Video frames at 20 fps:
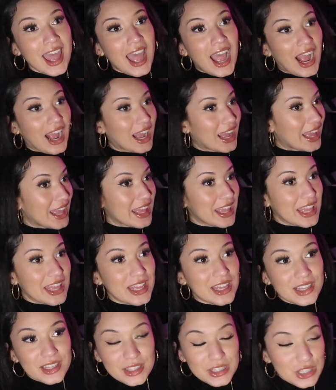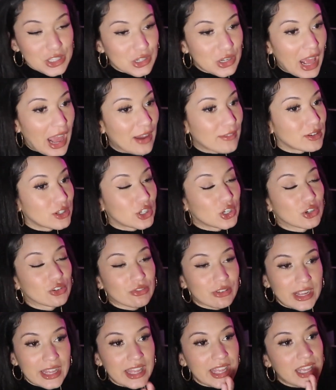I have a
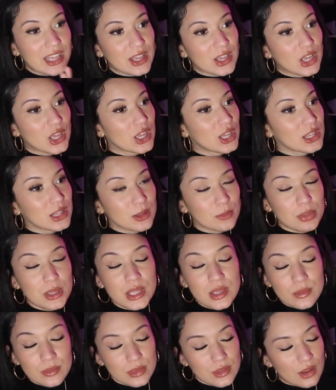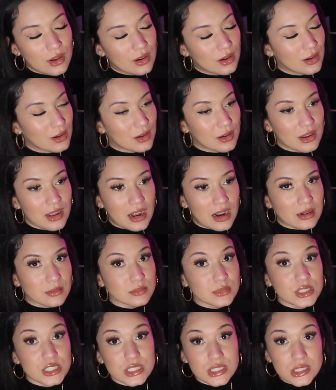great,
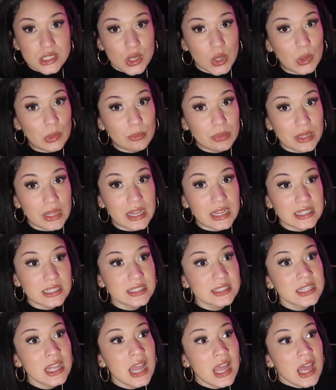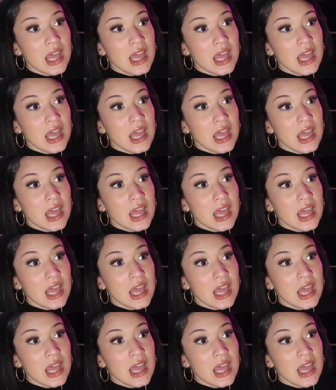I'm just so blessed.